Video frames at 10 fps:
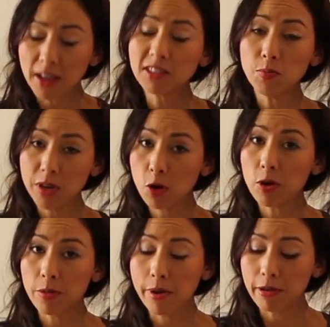That's a mean
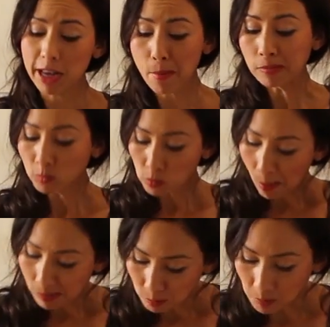guacamole.
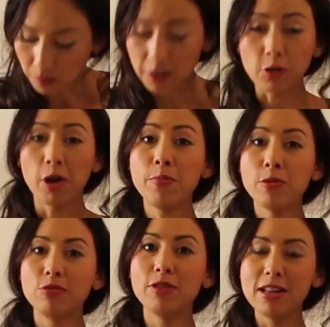So I hope
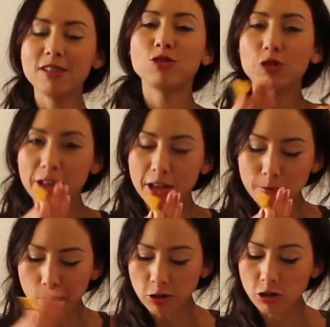you all really enjoy
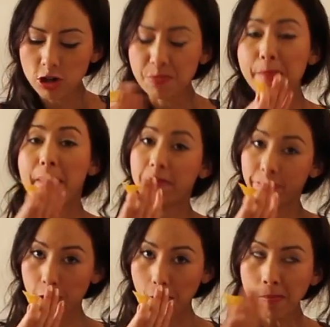this. Excuse my
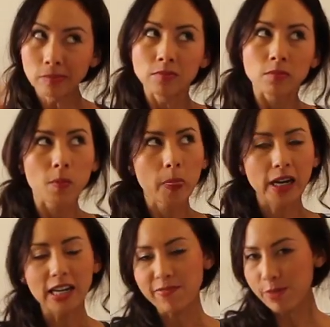mouthful.
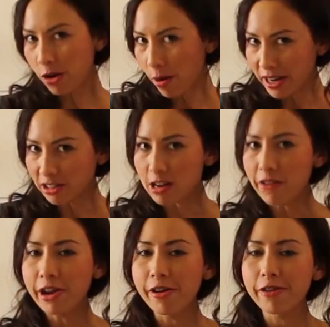Leave me a comment.
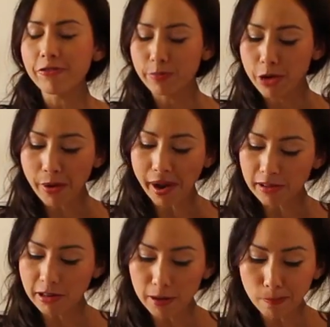Love hearing from you.
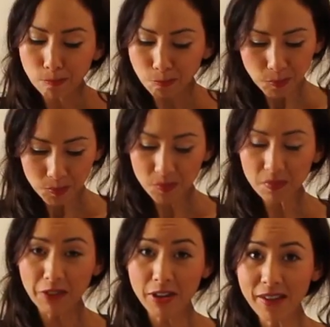And um,
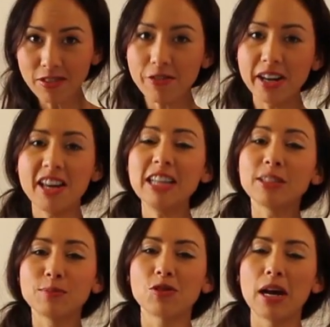if you haven't already,
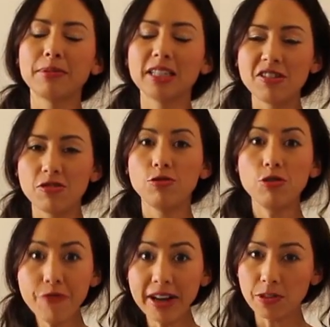hit subscribe because I do
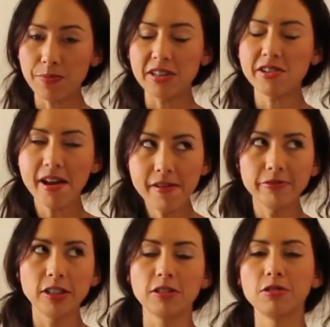new recipes
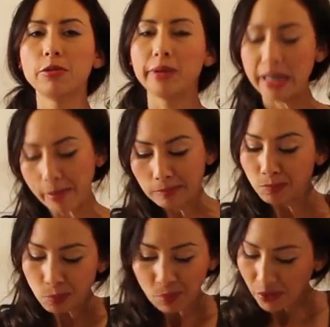every single week.
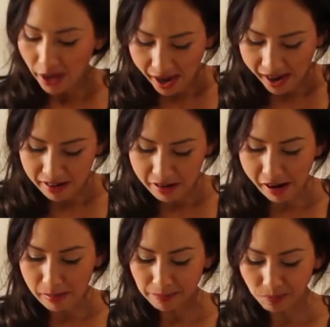And
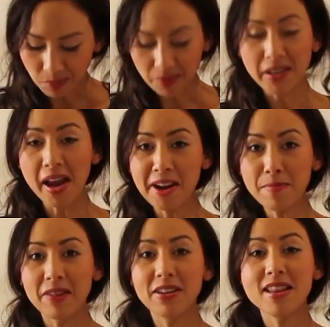um, yeah,
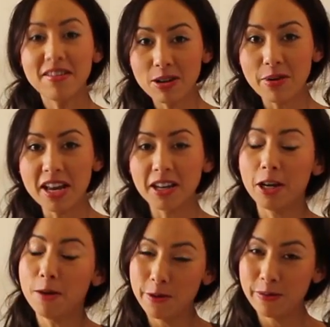have a lovely week. I
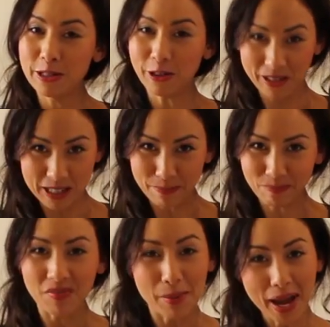hope you enjoyed this.
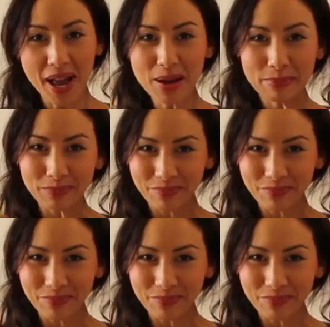Bye.